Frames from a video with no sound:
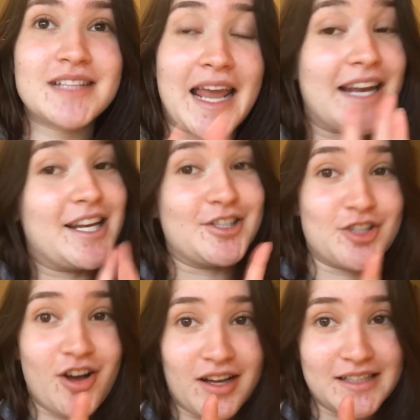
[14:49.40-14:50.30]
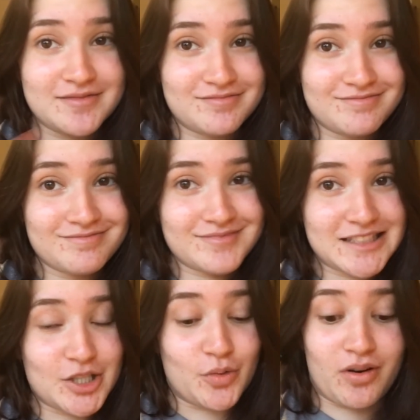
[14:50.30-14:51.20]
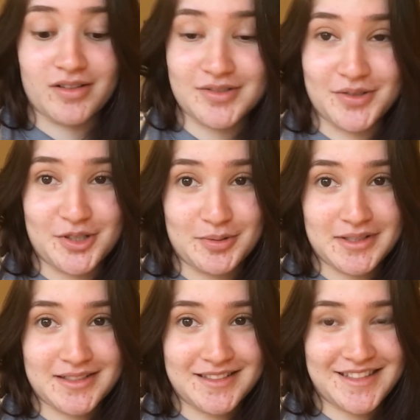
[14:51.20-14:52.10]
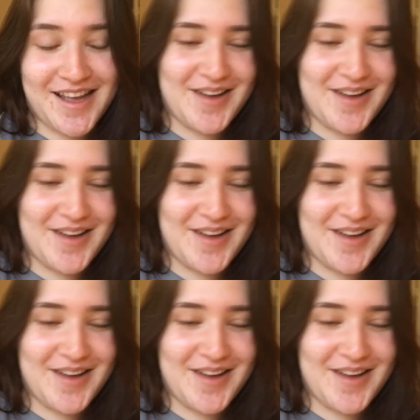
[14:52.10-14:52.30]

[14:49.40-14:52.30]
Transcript: Katie and John, who are also YouTubers,